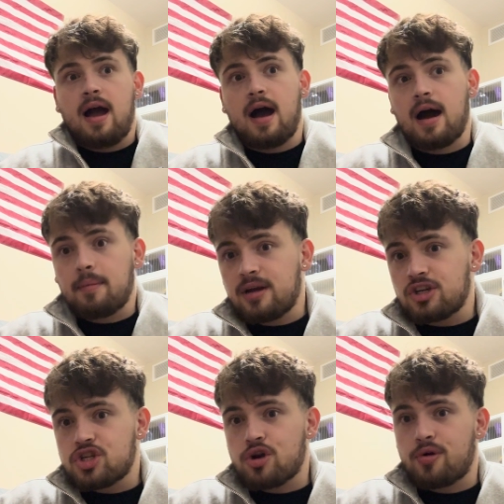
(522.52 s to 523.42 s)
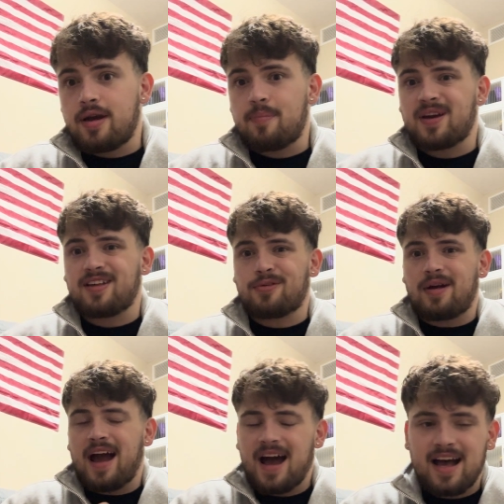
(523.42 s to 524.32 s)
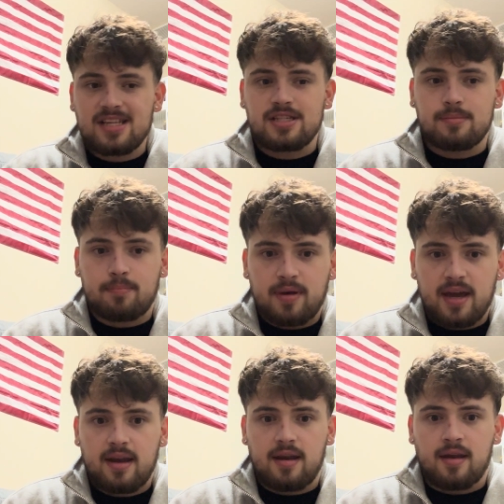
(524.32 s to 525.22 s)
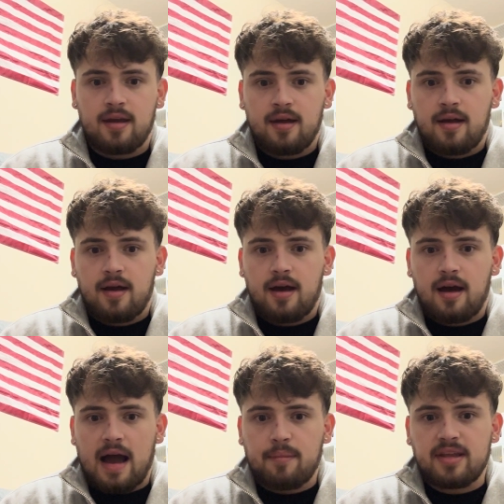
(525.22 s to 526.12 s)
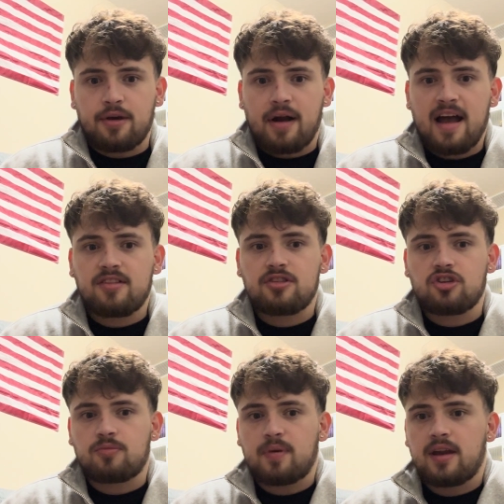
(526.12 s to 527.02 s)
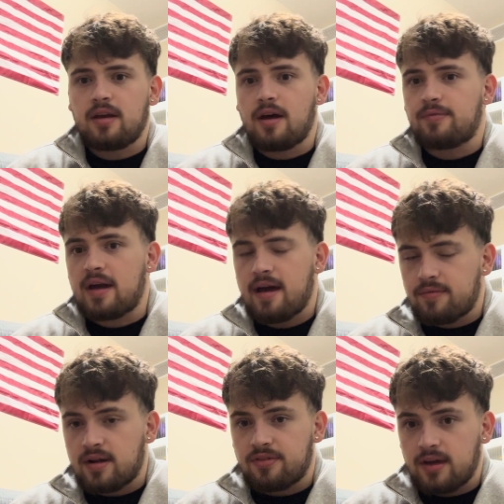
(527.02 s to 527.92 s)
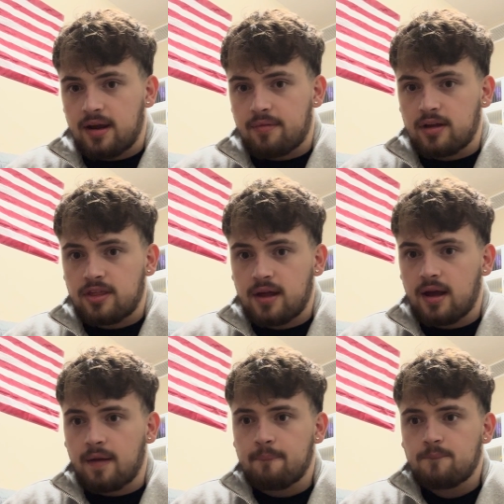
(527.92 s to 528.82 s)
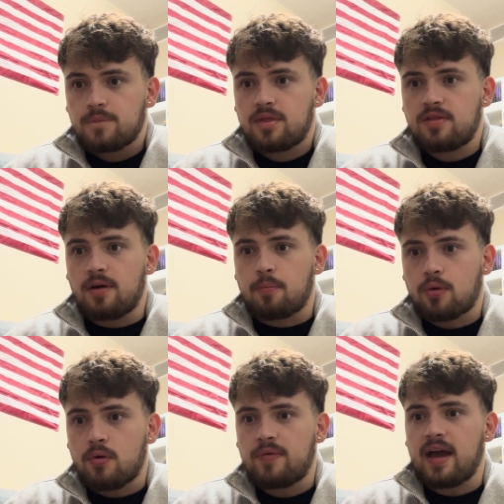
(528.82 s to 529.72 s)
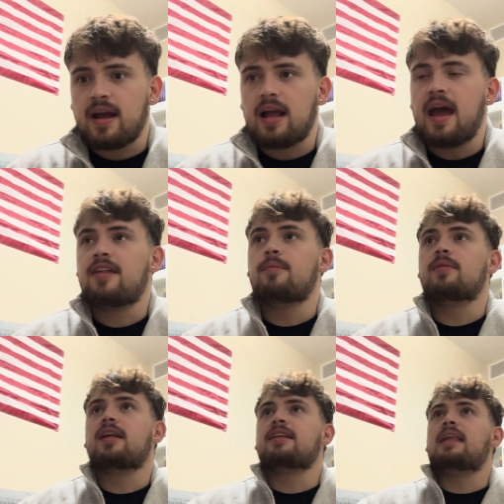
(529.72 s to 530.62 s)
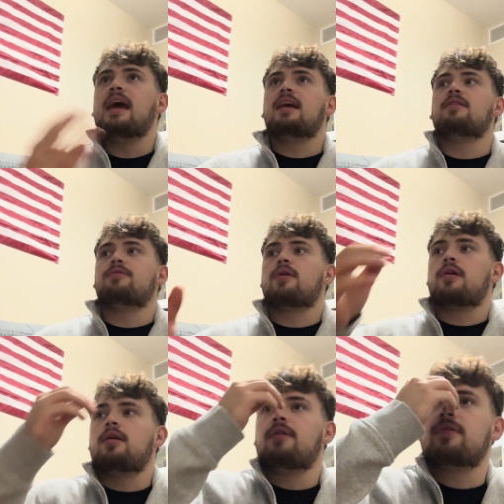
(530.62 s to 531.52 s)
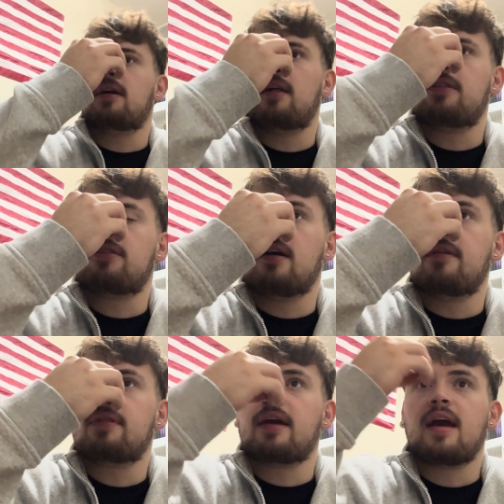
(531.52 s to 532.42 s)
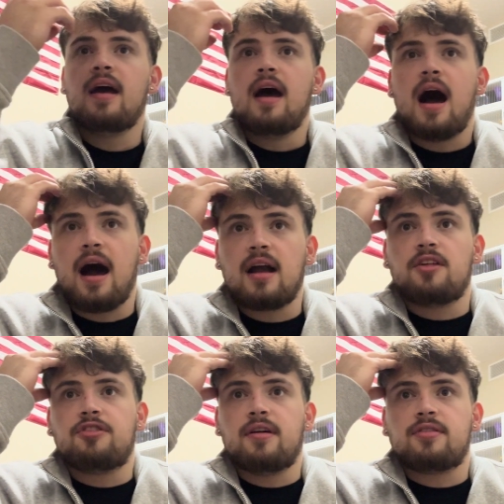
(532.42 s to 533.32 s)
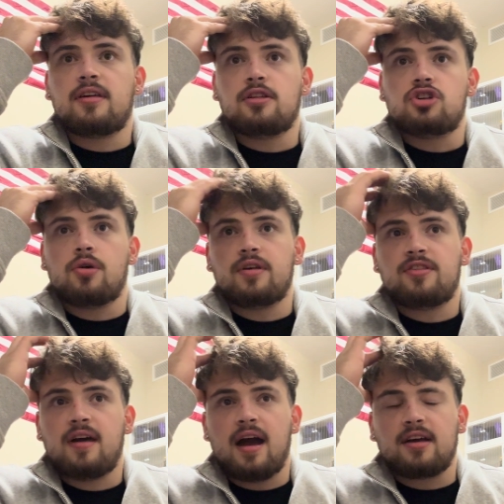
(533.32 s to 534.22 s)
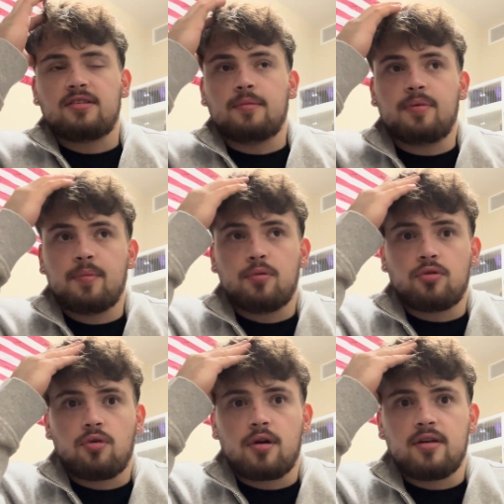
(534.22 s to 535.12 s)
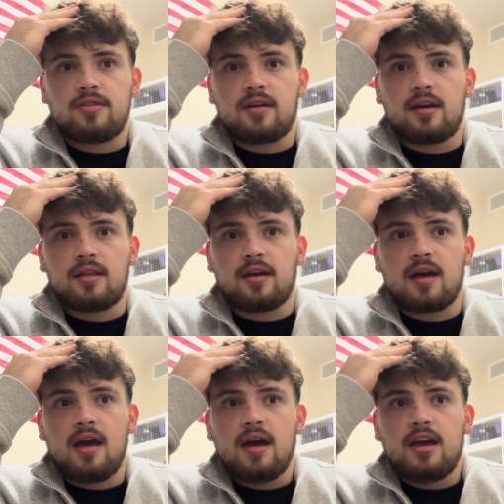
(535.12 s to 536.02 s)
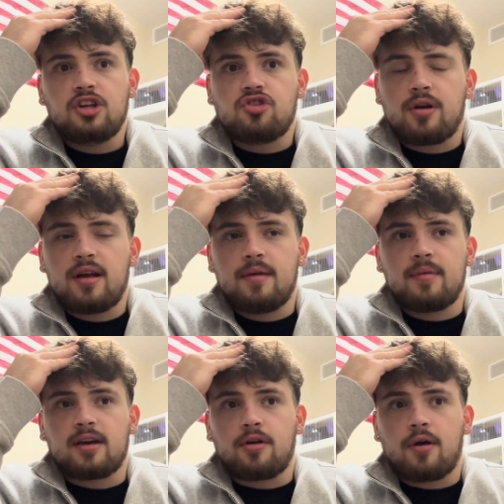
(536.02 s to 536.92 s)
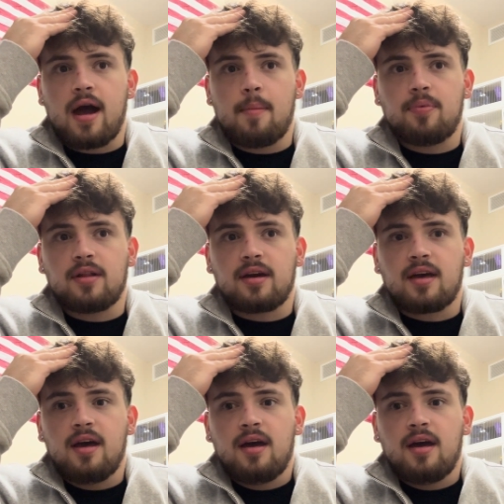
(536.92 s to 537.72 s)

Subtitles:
I'm not sure yet, because there hasn't just been enough evidence on everything to prove it, and it hasn't been like taken far enough, a lot of stuff. Like honestly, I'd say that Joey Stacks and Pitbull Torres saying like he treated them like crap, but like